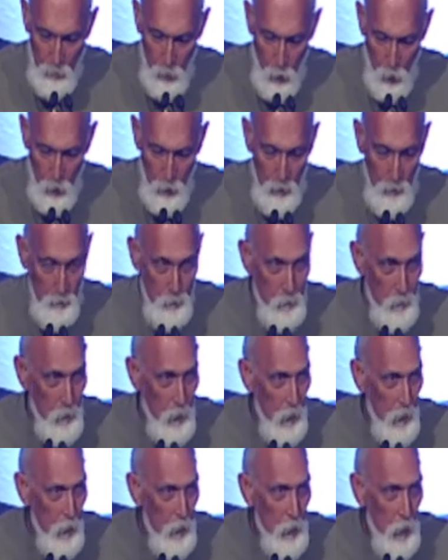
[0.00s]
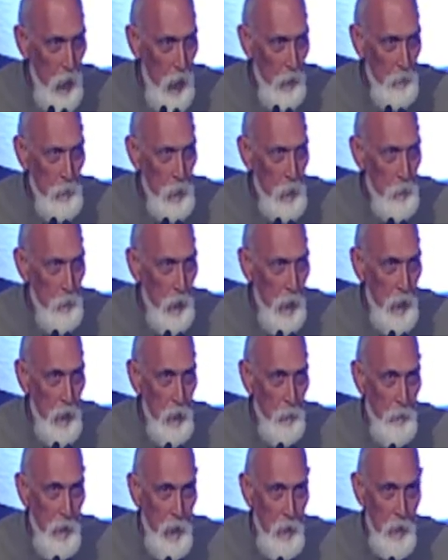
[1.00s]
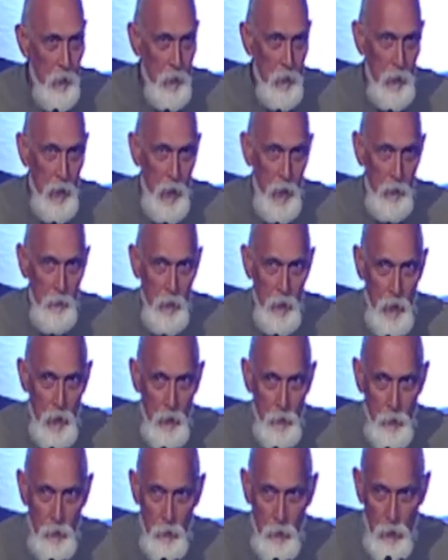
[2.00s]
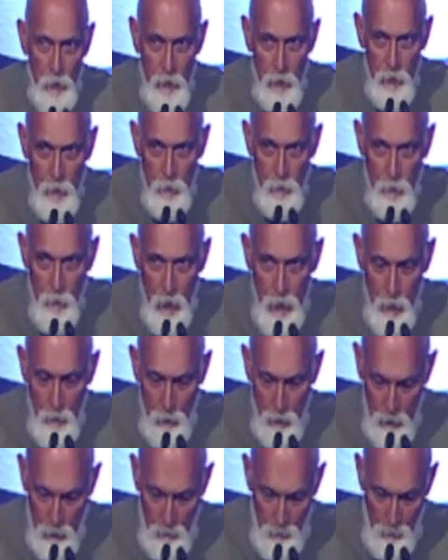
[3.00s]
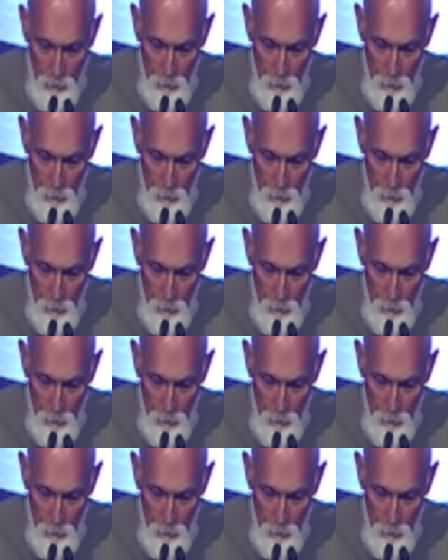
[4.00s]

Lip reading: 4 and adopted by an American aviator and his family.